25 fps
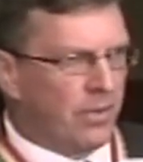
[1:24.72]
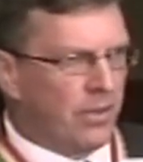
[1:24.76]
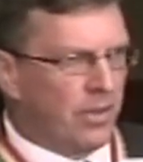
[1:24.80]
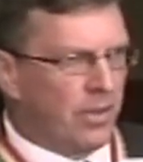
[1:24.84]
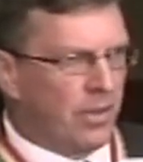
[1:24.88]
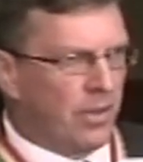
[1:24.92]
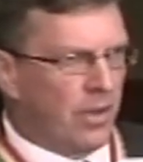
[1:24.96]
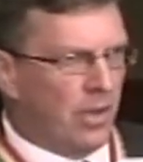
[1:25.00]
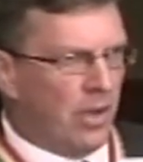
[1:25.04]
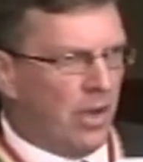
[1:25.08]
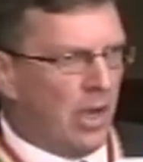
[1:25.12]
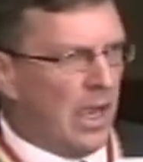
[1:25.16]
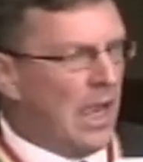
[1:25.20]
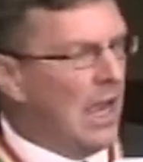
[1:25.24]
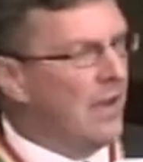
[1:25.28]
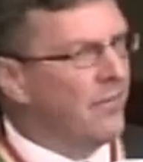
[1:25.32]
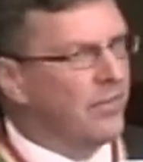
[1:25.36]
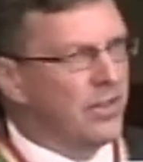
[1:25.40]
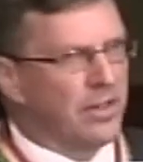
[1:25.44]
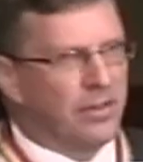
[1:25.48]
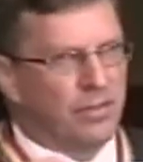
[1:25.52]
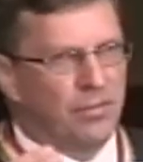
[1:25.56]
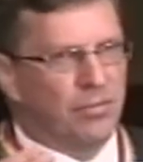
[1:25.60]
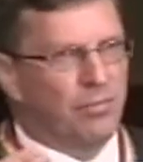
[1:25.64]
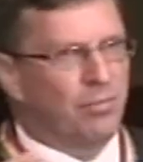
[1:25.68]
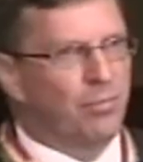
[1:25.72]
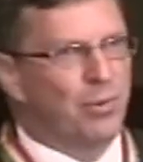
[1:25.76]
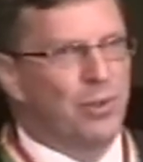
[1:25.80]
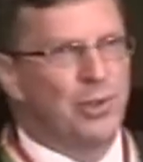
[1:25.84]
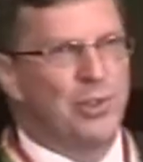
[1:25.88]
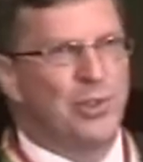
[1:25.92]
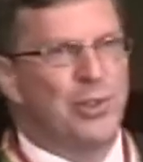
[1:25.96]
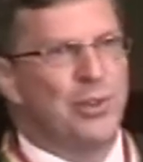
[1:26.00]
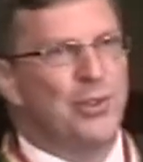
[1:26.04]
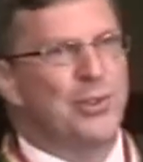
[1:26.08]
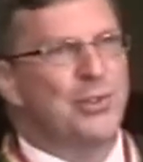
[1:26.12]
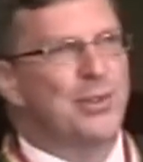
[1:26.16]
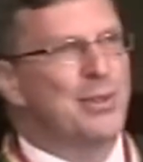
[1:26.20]
I haven't
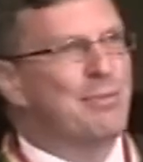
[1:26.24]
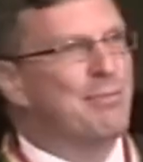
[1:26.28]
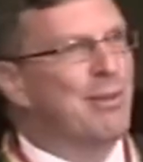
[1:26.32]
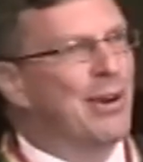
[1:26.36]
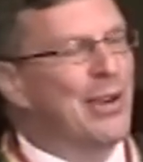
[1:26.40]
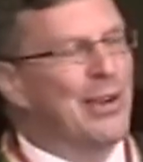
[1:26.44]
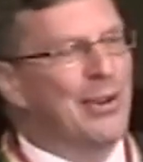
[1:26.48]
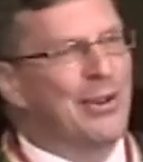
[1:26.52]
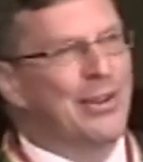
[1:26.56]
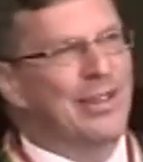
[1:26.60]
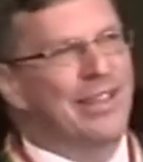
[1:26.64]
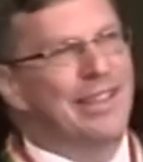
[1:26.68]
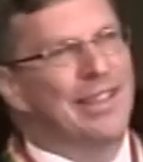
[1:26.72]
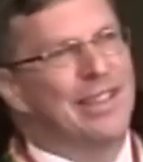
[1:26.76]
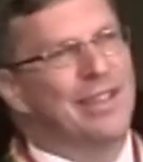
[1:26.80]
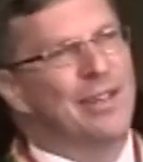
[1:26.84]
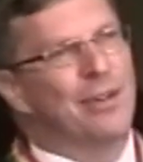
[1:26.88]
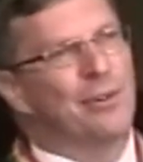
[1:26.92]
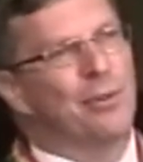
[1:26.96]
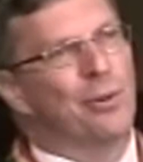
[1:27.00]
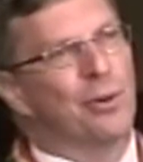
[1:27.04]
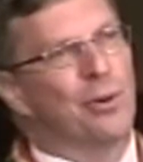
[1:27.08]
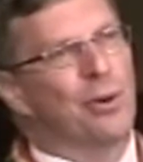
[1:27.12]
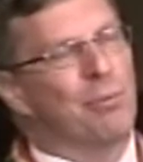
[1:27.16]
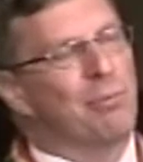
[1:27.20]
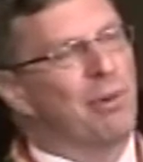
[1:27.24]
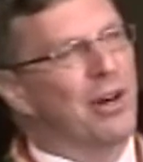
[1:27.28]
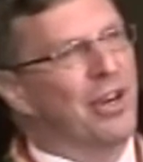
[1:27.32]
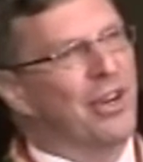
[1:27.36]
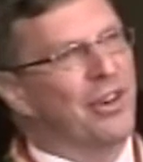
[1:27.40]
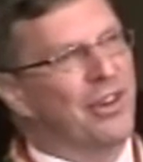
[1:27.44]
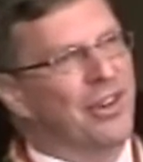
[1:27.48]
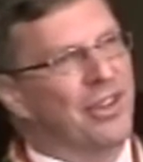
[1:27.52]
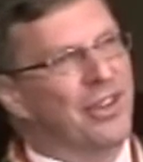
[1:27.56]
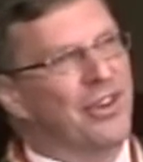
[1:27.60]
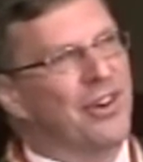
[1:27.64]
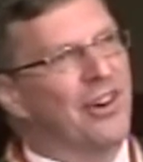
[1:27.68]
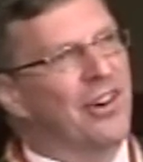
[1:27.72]
produced a bionic ear or a
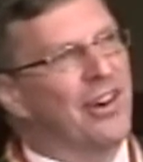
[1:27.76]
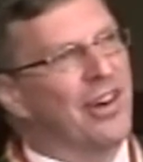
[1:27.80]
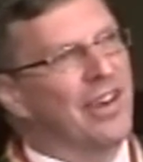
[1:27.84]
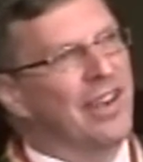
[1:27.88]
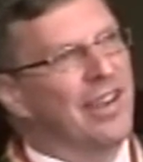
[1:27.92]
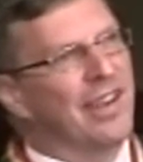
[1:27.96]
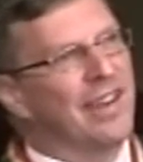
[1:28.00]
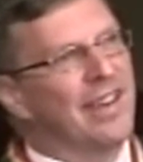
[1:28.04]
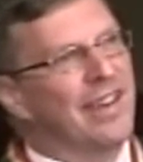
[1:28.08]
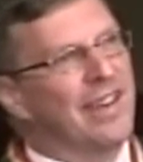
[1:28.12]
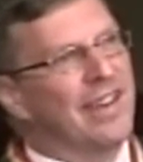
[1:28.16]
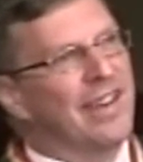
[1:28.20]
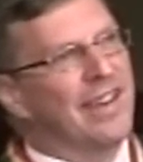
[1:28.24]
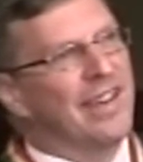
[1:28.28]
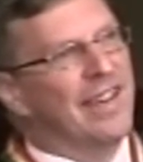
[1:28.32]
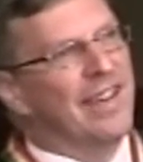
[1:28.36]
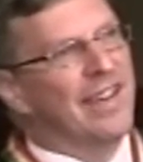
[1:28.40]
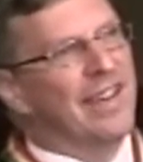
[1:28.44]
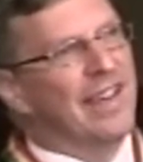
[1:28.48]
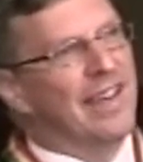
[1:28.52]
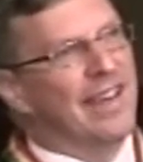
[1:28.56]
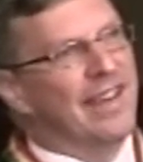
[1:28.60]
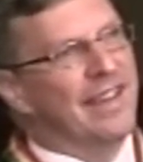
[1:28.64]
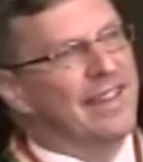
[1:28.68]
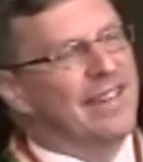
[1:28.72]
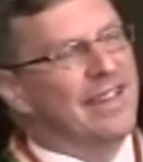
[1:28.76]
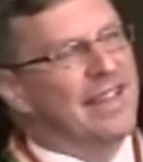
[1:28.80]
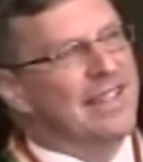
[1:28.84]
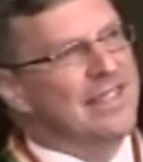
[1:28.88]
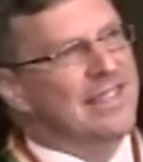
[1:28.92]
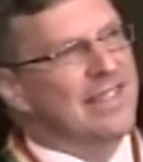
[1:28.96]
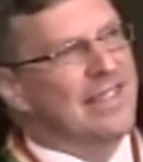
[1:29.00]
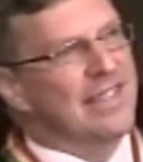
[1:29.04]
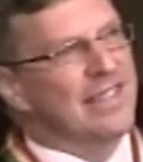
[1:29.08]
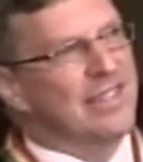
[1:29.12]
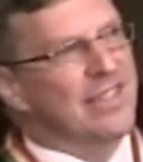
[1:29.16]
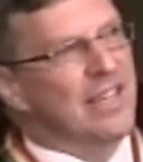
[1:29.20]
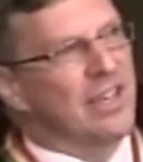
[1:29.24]
bionic eye, and in that
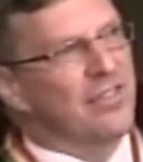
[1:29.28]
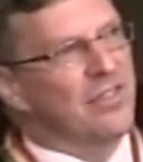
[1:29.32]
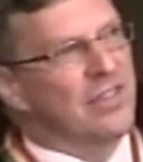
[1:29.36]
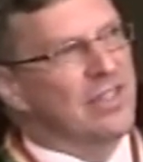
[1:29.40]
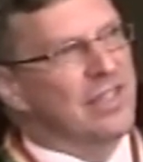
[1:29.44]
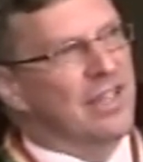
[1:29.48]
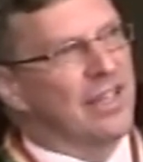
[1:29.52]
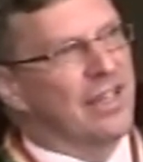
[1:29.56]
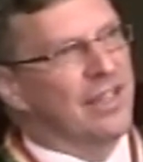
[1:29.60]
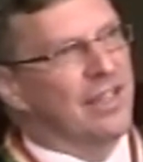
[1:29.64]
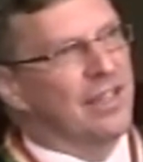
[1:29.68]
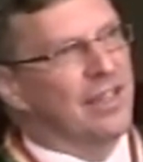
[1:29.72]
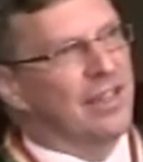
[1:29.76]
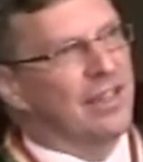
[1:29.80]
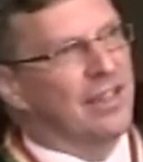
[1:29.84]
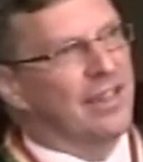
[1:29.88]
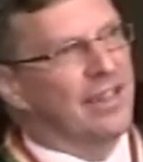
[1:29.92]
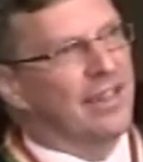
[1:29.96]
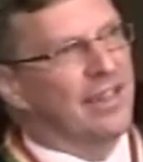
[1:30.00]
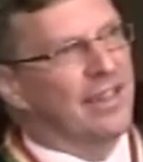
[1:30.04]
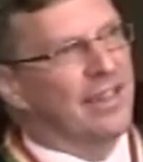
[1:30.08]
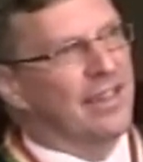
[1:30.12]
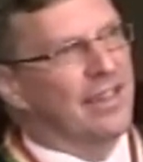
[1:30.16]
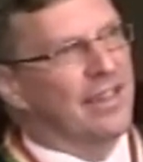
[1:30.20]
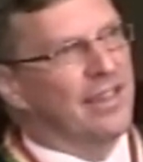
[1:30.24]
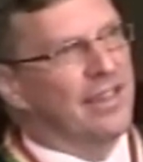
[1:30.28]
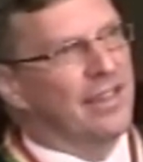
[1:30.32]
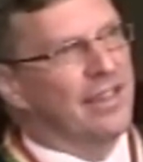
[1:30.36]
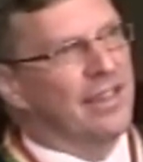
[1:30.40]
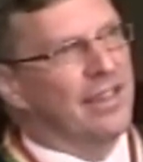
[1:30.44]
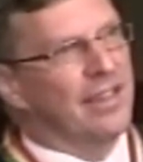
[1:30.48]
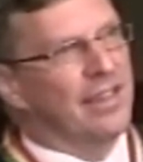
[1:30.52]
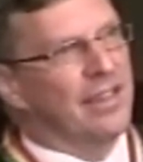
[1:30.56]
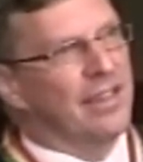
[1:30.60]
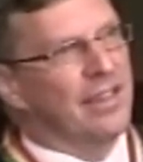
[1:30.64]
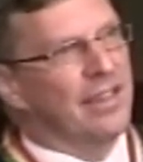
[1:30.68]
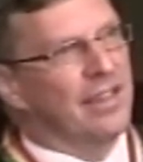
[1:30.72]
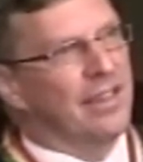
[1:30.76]
sense haven't done
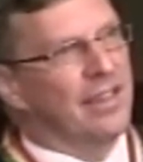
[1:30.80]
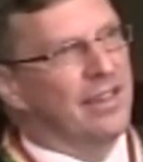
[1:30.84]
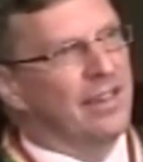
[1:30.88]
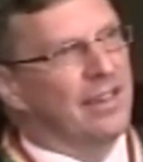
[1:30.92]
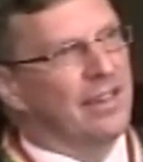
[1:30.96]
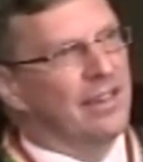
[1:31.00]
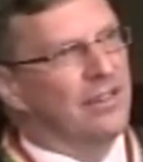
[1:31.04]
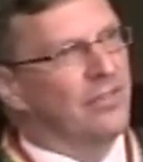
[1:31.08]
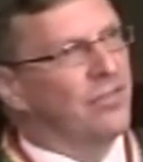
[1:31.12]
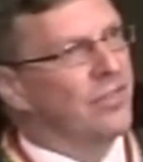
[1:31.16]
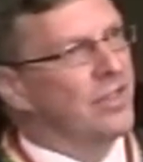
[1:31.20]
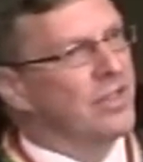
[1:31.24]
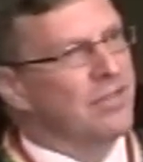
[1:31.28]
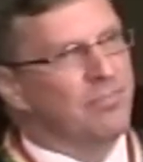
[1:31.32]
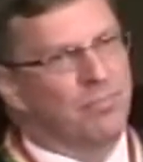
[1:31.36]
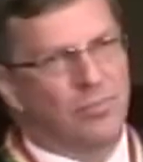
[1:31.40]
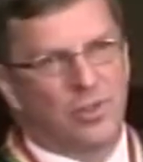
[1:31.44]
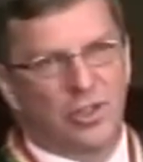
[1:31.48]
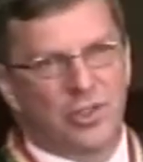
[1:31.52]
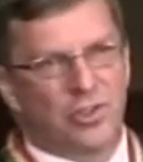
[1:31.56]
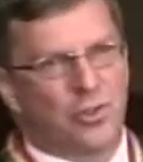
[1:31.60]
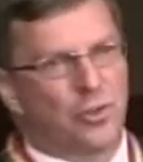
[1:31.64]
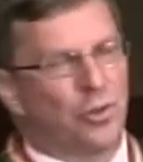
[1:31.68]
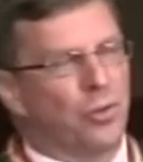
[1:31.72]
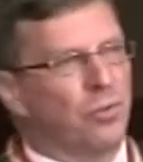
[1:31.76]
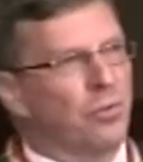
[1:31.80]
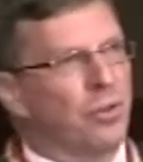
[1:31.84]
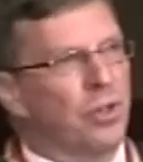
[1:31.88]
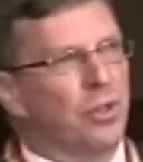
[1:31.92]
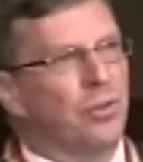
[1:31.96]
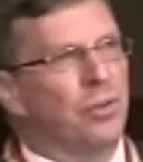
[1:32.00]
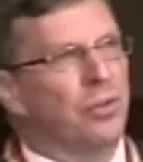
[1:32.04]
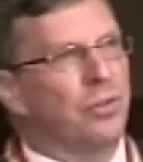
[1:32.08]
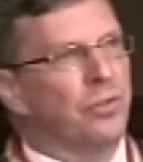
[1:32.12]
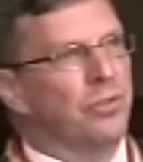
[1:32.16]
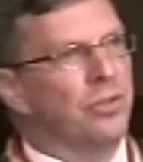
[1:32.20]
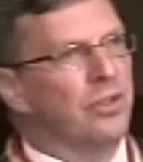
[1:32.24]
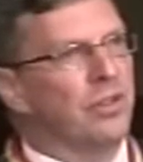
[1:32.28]
any of the extraordinary
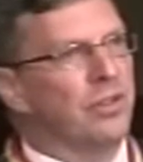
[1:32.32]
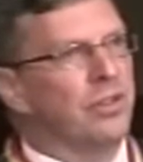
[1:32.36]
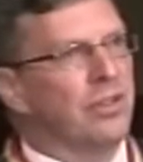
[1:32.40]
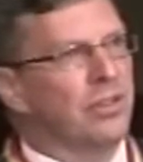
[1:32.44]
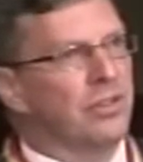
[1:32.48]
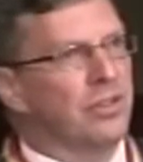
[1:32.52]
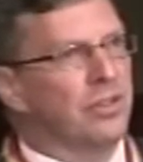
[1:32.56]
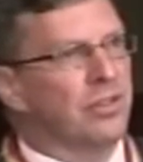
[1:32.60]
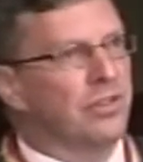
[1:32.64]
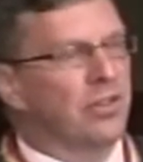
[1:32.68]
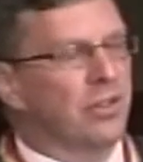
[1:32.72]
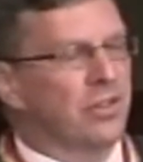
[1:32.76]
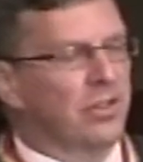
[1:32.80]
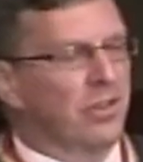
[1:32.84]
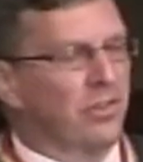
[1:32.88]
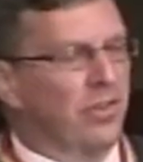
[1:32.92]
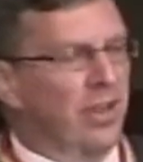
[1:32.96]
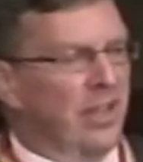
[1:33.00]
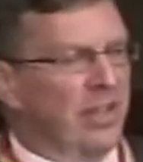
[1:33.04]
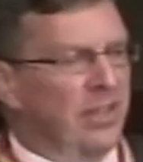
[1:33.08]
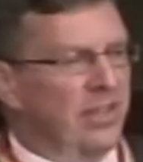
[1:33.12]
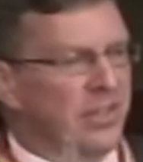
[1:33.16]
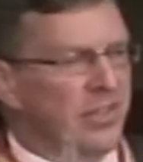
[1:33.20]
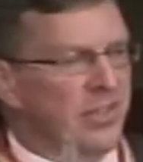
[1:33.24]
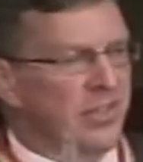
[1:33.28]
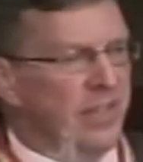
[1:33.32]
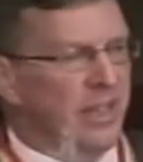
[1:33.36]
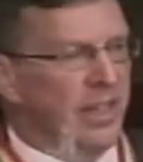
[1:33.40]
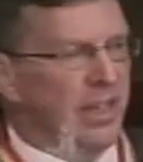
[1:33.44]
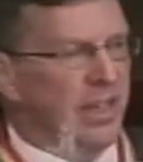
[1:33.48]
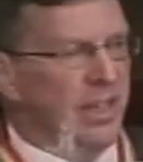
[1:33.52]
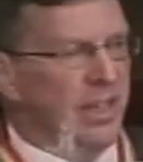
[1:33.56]
good that Dr. Allen's done.